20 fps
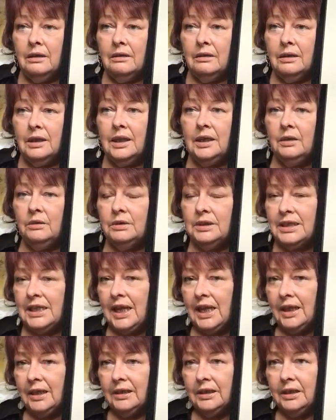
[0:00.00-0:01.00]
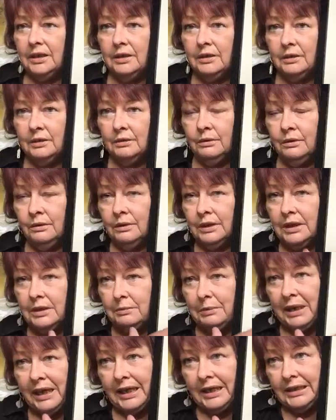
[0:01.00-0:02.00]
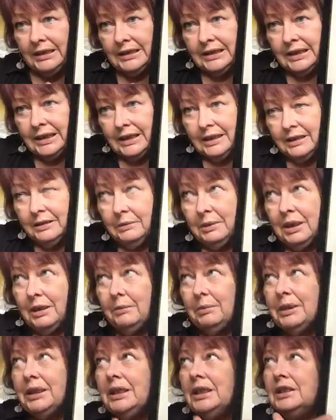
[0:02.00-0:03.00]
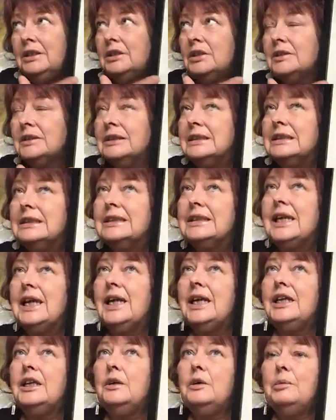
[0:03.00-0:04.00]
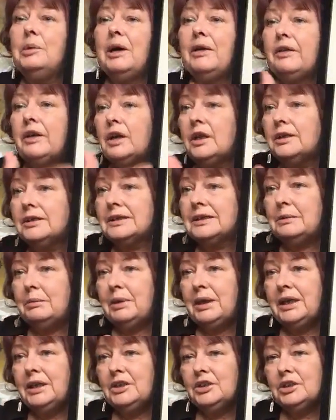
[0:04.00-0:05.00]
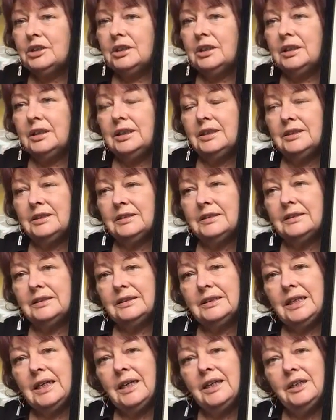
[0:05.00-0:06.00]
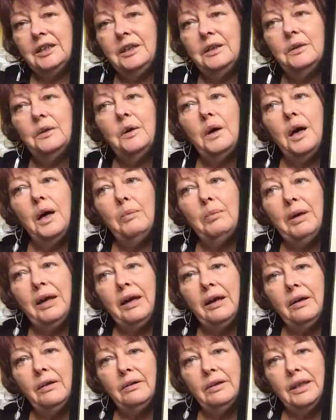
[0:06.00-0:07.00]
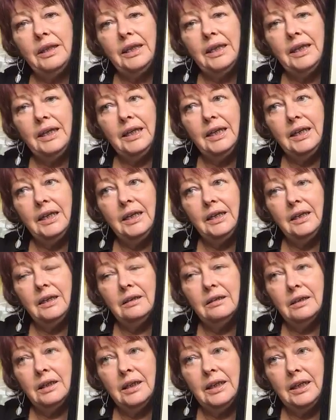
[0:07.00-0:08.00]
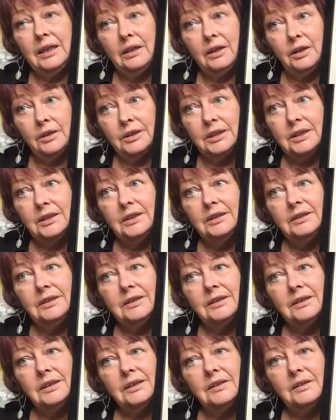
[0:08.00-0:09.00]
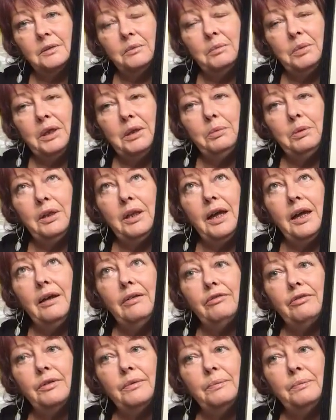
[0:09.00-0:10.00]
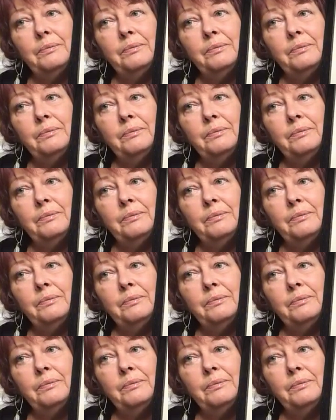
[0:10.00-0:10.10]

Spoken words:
They don't tell you, this painting maybe doesn't tell you about the constipation, it doesn't tell you about the incontinence that some people have.